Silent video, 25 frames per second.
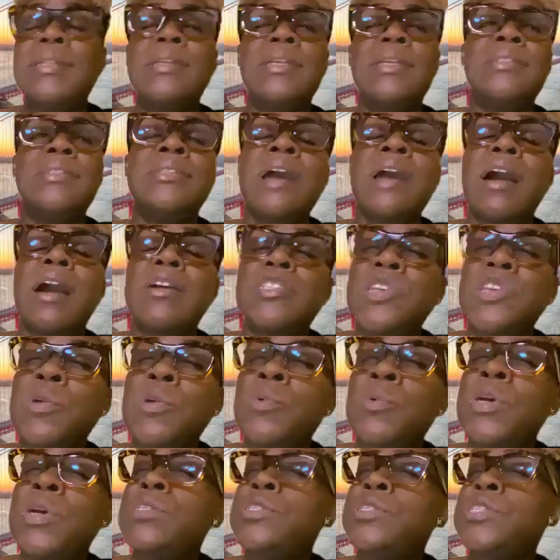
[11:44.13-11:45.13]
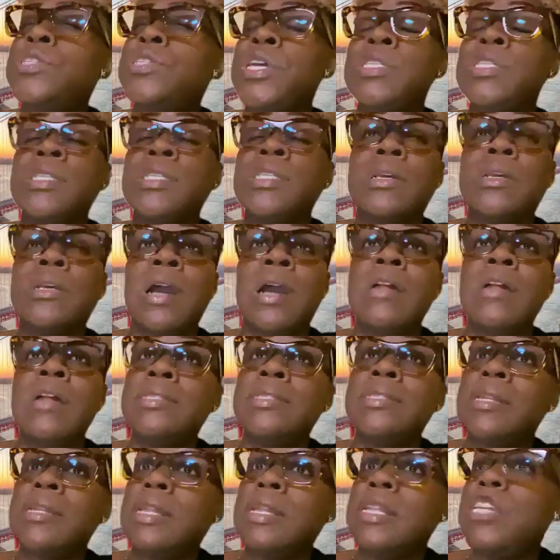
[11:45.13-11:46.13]
The doctor was just
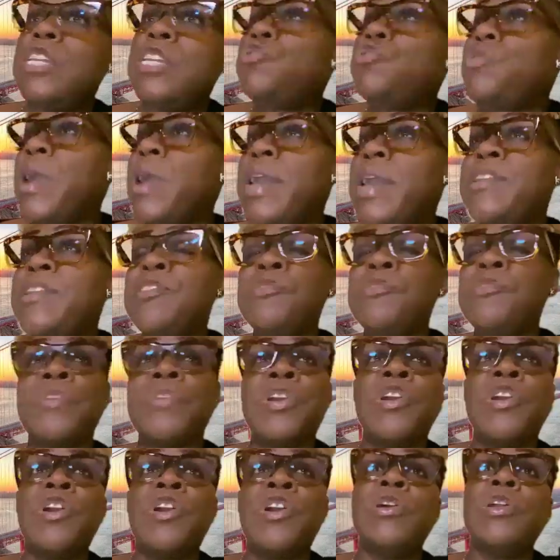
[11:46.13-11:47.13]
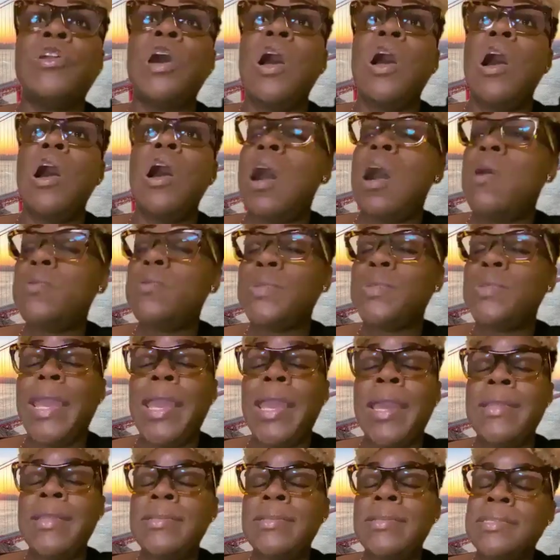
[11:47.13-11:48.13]
constantly trying to figure out how
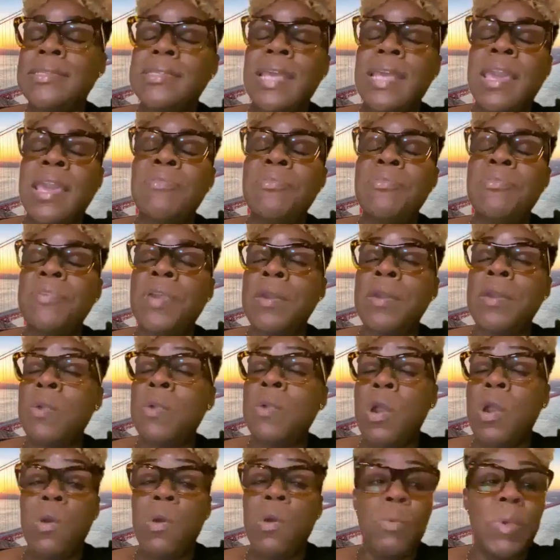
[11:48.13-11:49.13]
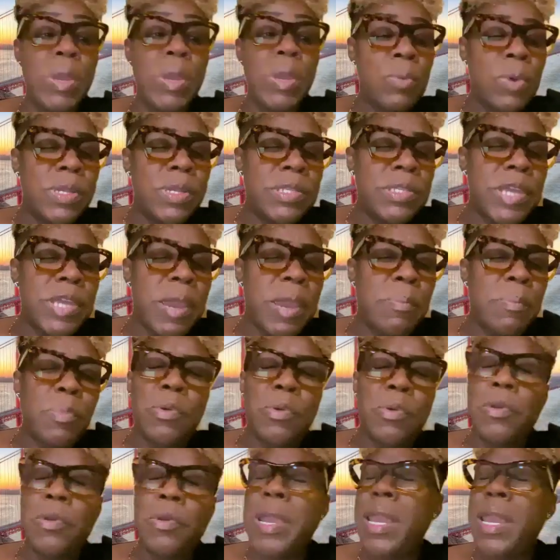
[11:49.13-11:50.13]
they can save him. We were there
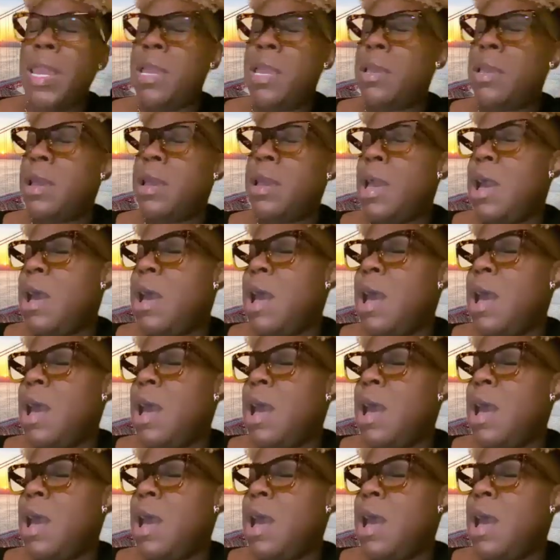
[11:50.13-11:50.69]
praying.